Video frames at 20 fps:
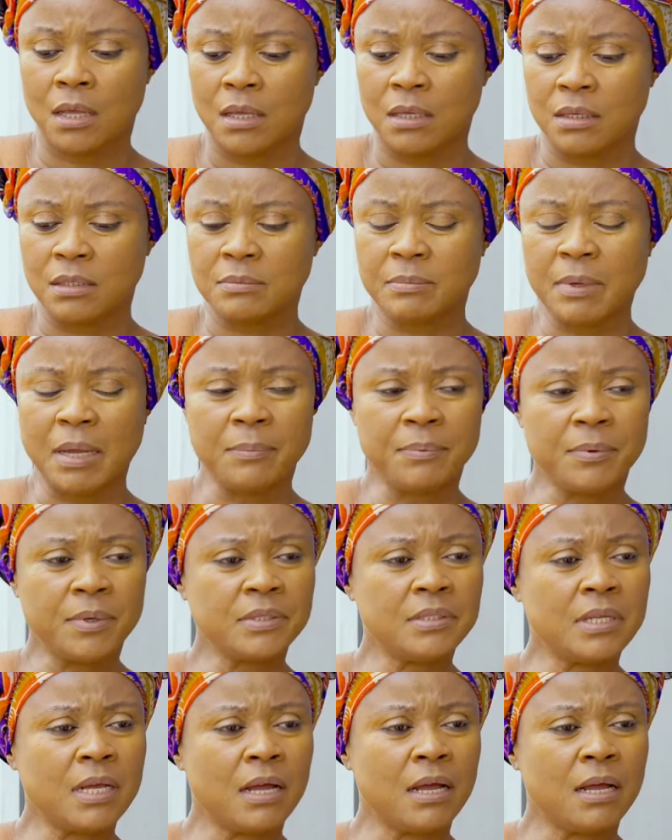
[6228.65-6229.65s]
He's my
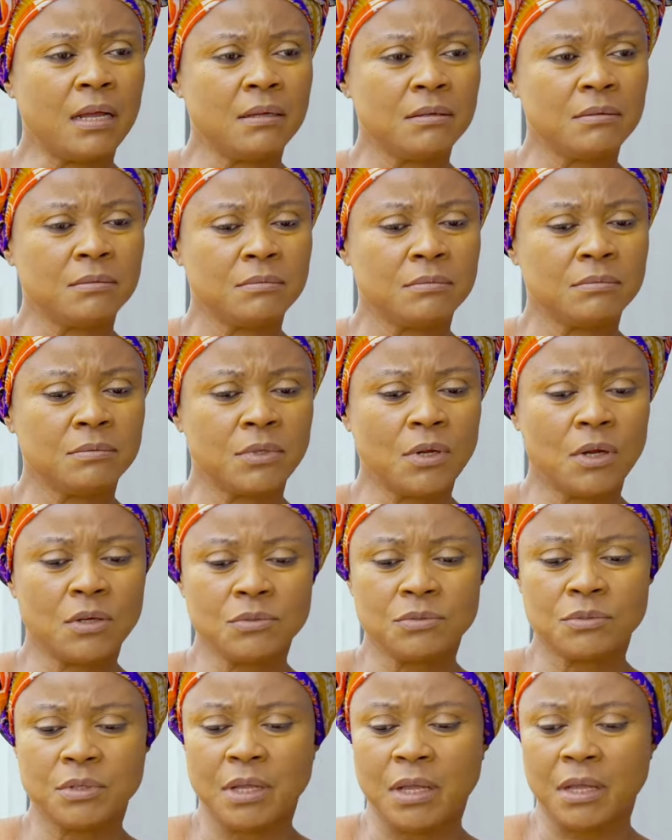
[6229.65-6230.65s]
brother.
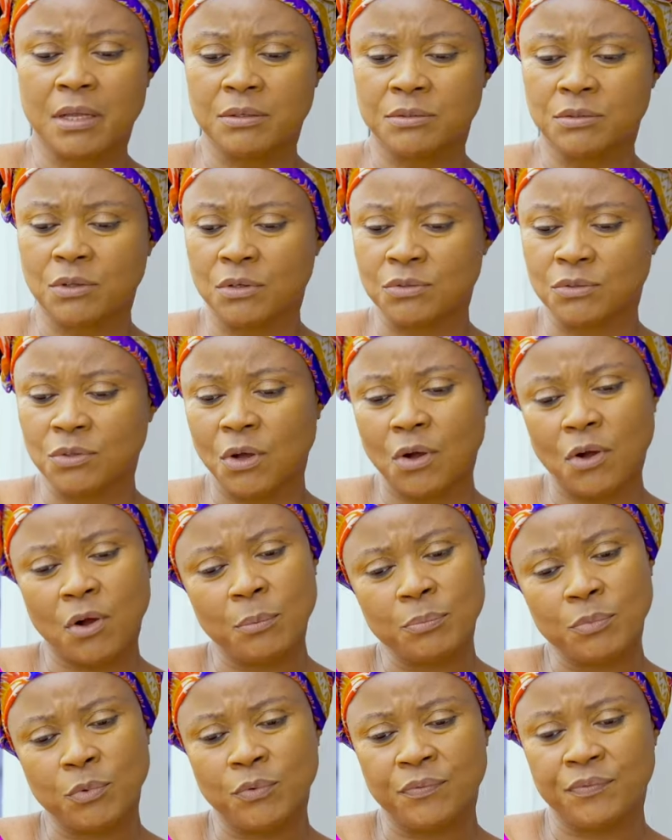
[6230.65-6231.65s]
Just he does not
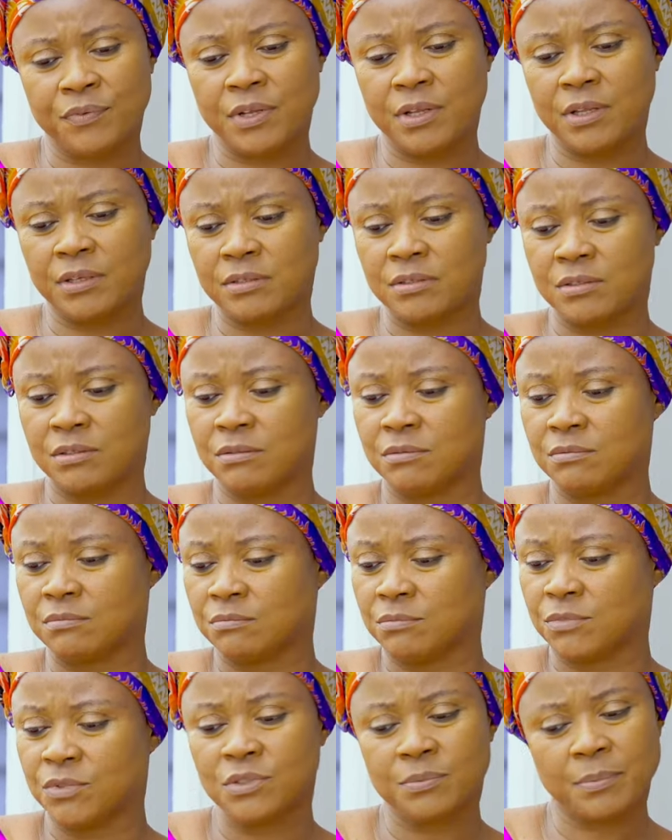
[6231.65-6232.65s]
come to village.
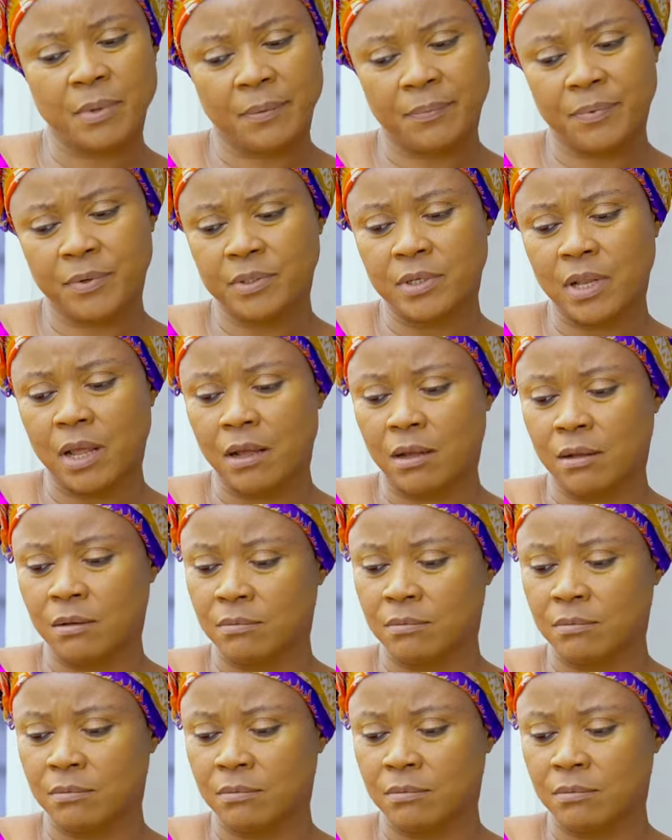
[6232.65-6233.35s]
He's my brother.